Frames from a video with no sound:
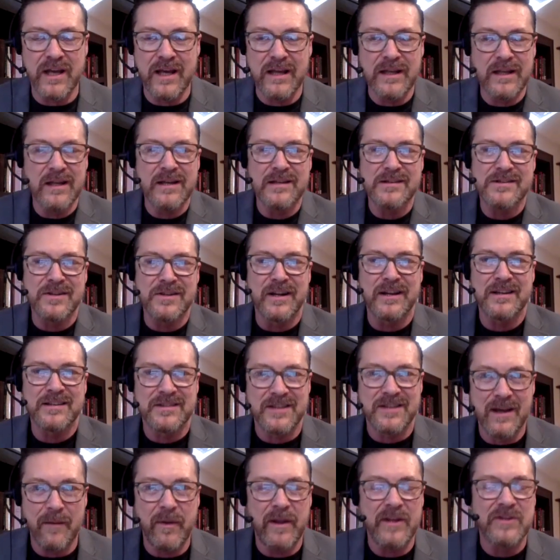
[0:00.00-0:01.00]
and it is
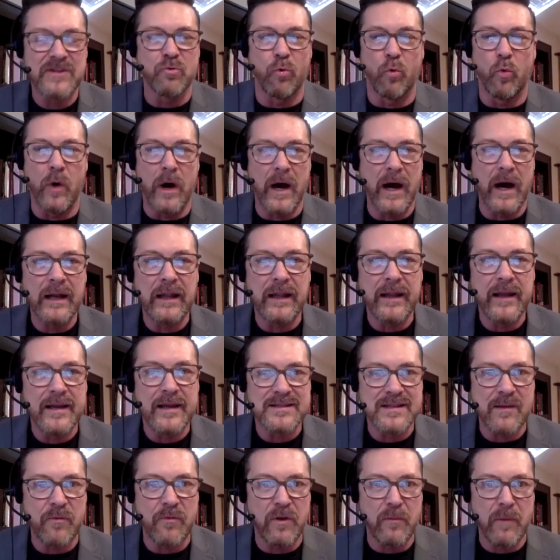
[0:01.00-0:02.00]
it's a widely
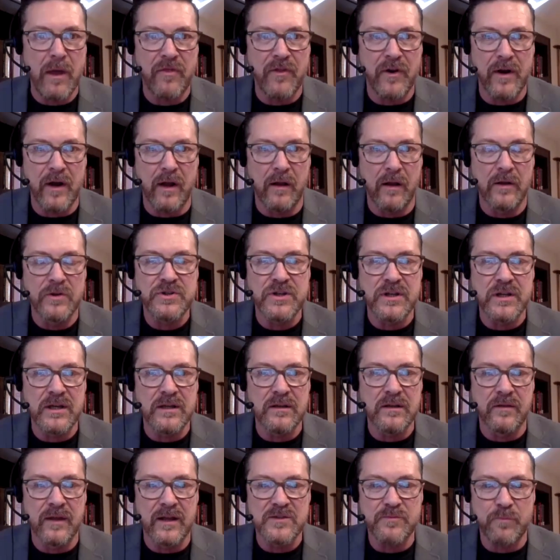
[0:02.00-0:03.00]
accepted
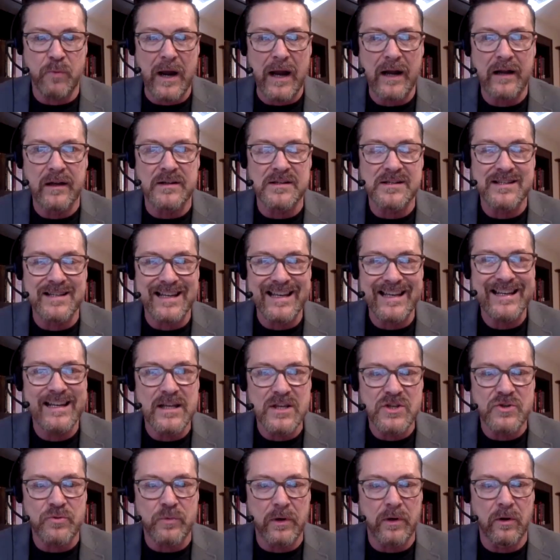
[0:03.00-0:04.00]
methodology that's practiced in
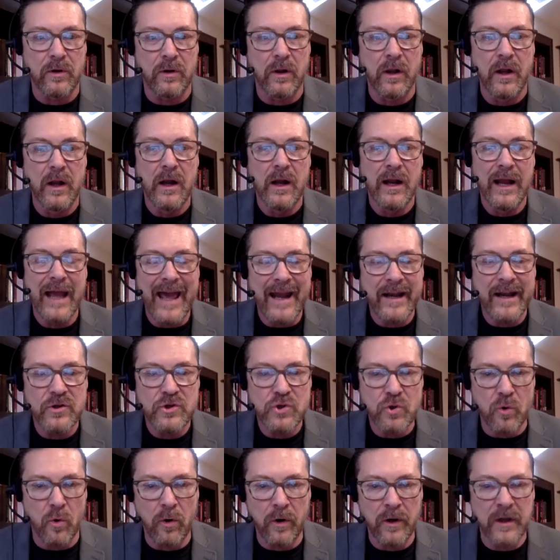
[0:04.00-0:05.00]
Israel and in
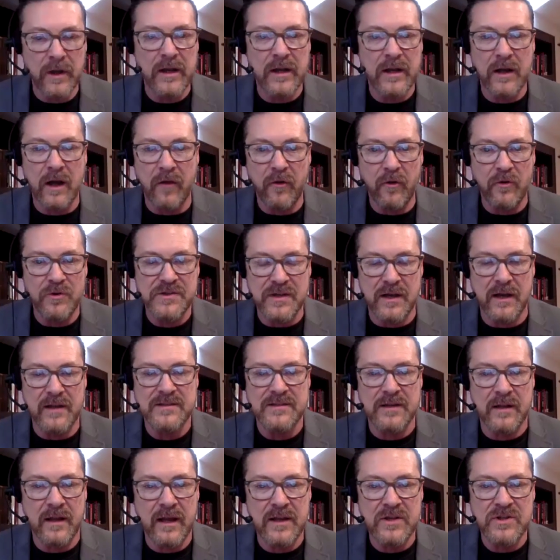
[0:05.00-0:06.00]
Jordan and other
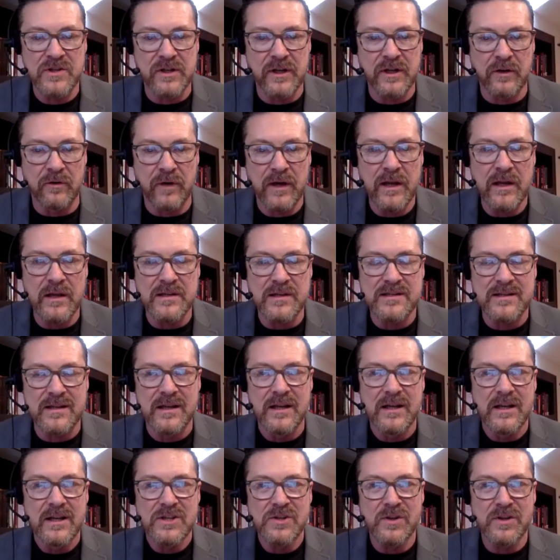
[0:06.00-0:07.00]
sites in the ancient Near East.
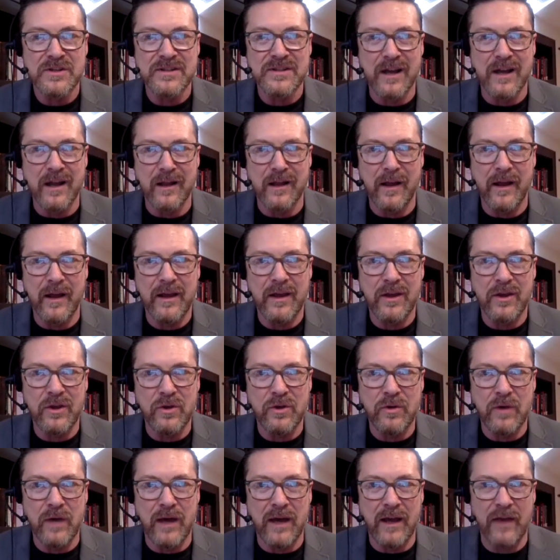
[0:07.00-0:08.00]
So it's not like
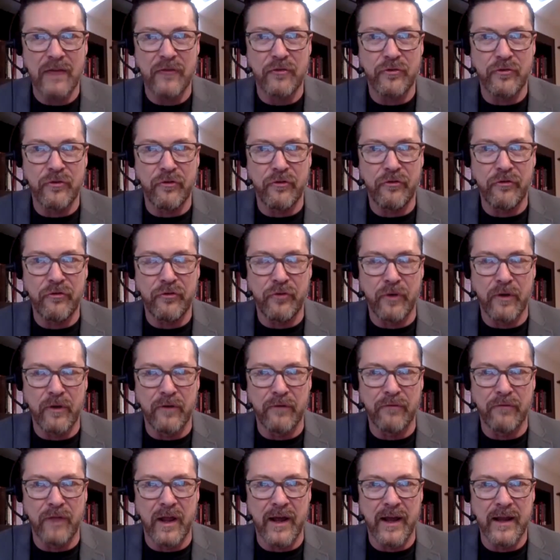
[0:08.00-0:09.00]
you guys are just sort
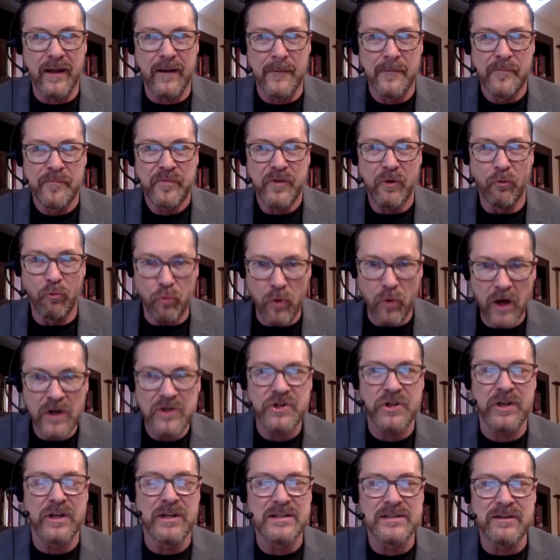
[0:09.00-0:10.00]
of like
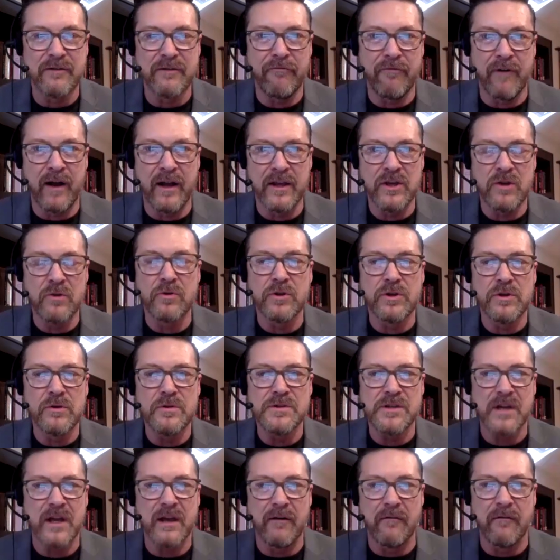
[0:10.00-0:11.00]
rushing to find, you're
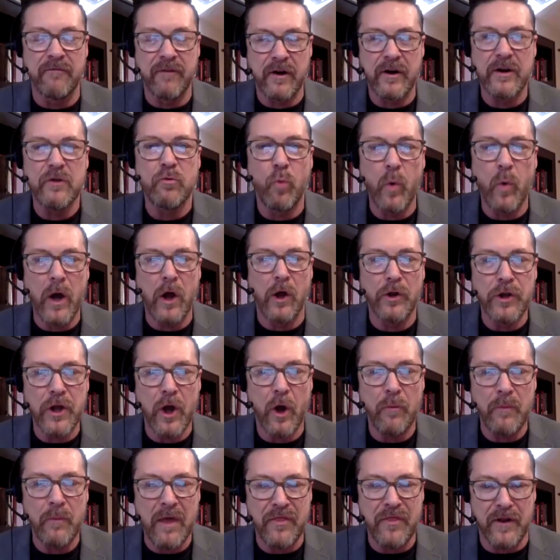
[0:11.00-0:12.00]
using a very
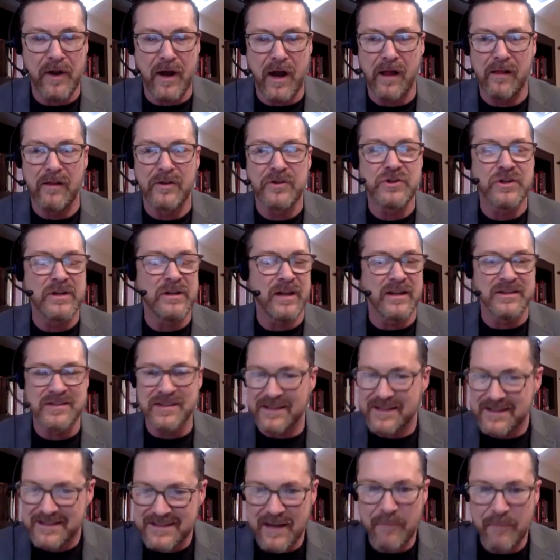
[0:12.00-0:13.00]
well-known methodology that's
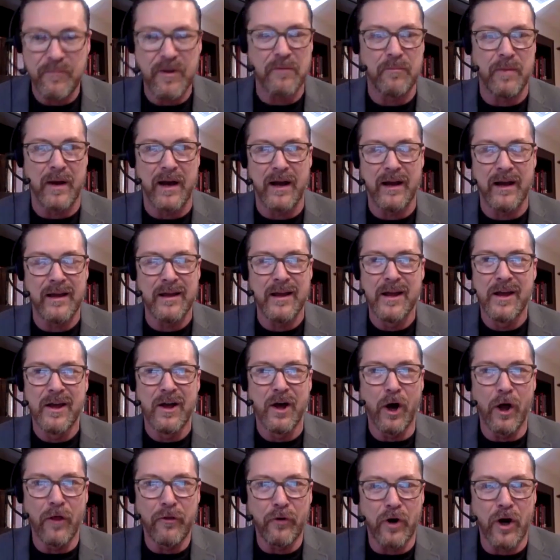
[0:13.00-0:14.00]
accepted by
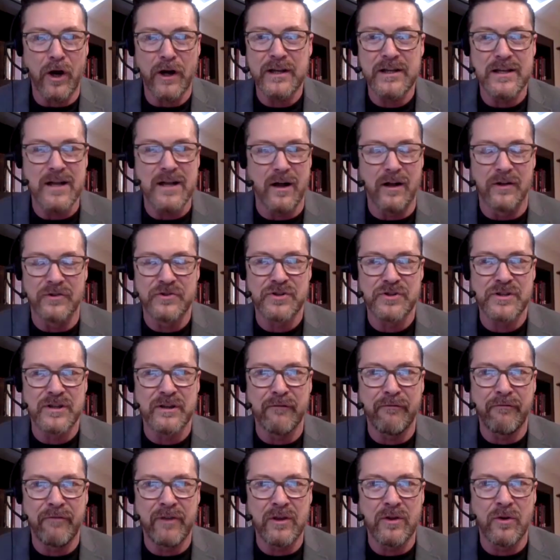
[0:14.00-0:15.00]
other archaeologists in
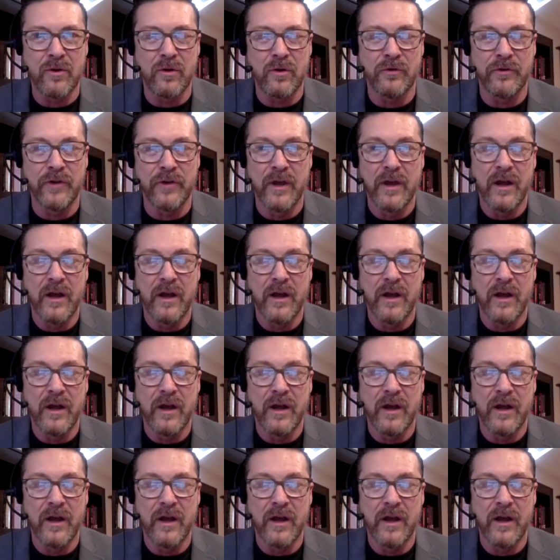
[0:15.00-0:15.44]
the field,